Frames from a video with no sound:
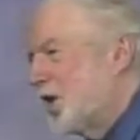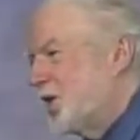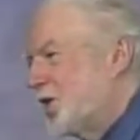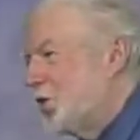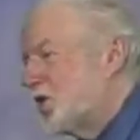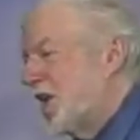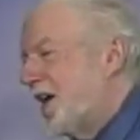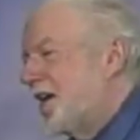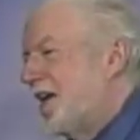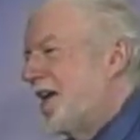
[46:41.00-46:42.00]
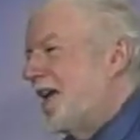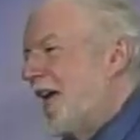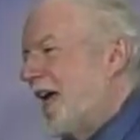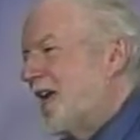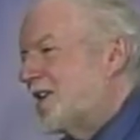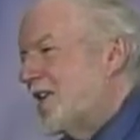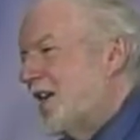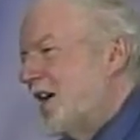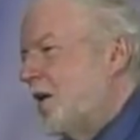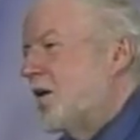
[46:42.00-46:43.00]
and use that as
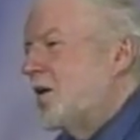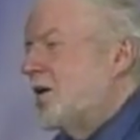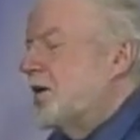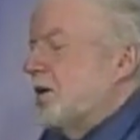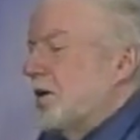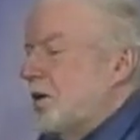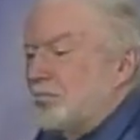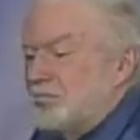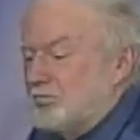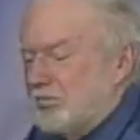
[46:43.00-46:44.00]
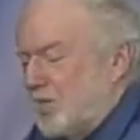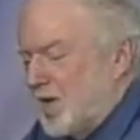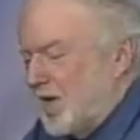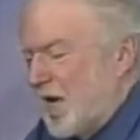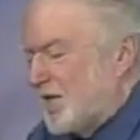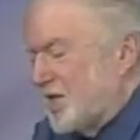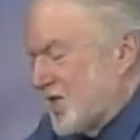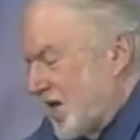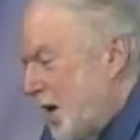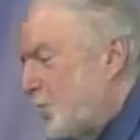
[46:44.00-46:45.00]
their, uh, as the
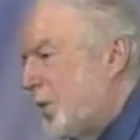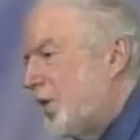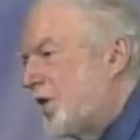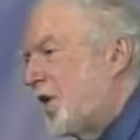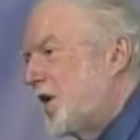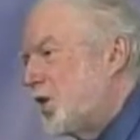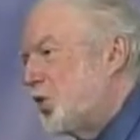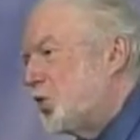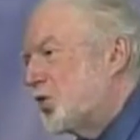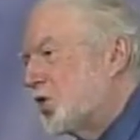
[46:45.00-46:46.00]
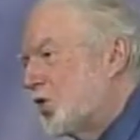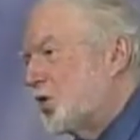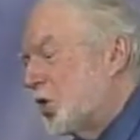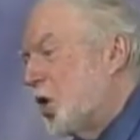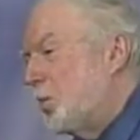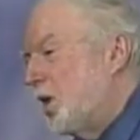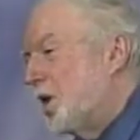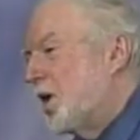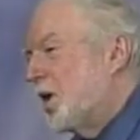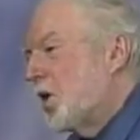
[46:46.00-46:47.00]
sample that they use to
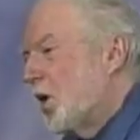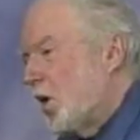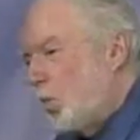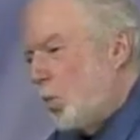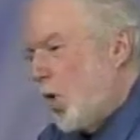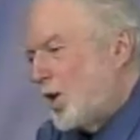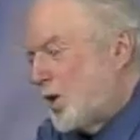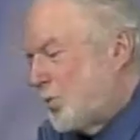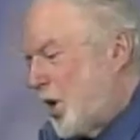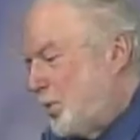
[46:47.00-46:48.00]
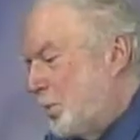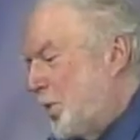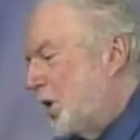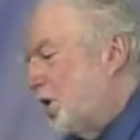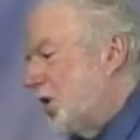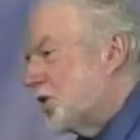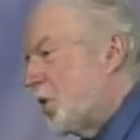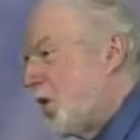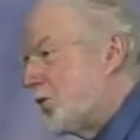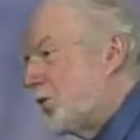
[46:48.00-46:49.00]
determine what the probabilities
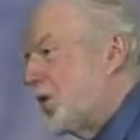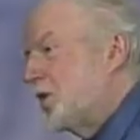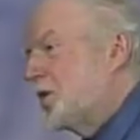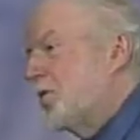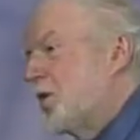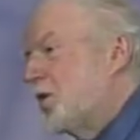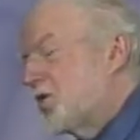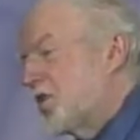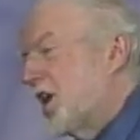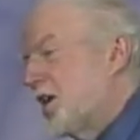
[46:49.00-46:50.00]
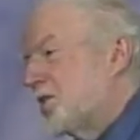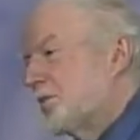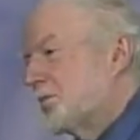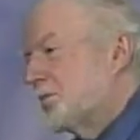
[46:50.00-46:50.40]
are for each of those sites.